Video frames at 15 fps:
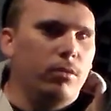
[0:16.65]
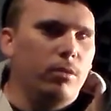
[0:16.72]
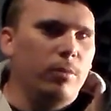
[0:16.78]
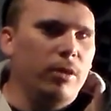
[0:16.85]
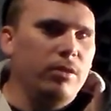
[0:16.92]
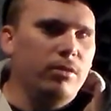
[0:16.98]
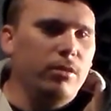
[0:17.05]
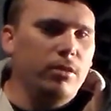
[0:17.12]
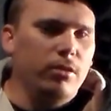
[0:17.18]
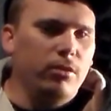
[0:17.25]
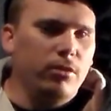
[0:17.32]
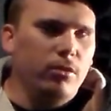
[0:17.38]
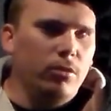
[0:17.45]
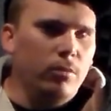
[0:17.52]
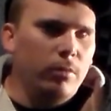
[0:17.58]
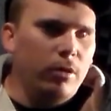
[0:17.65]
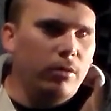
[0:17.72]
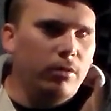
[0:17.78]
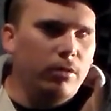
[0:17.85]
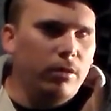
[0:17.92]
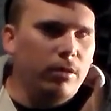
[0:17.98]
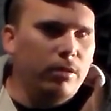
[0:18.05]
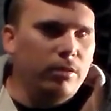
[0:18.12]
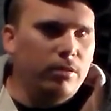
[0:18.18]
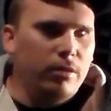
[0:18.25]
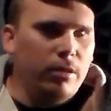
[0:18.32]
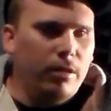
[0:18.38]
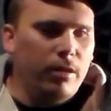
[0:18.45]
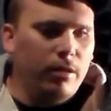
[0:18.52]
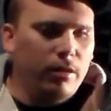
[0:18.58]
the best thing to do about this
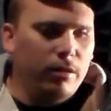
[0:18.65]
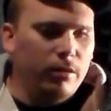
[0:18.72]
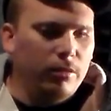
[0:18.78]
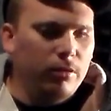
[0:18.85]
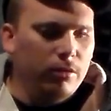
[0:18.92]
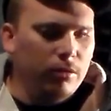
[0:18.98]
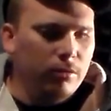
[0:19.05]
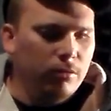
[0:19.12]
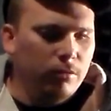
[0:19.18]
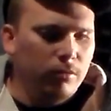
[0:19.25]
is